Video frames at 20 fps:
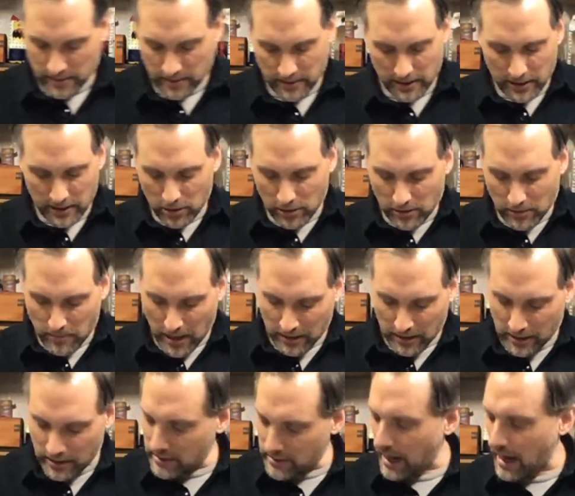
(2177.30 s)
And you can make
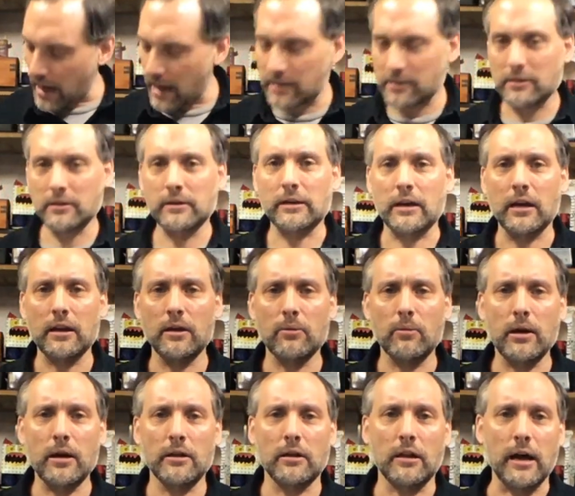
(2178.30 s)
these eyes look any way
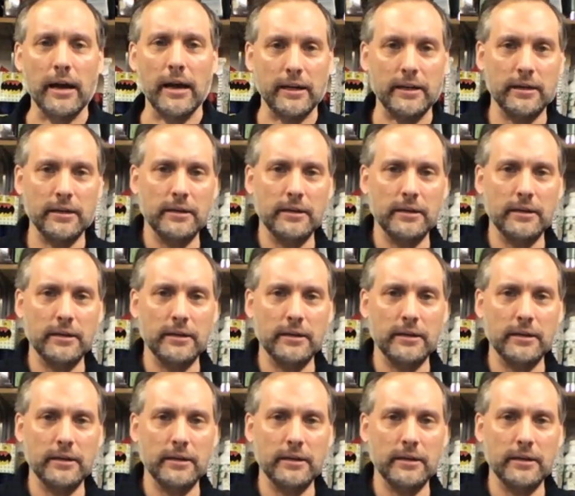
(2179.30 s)
you like.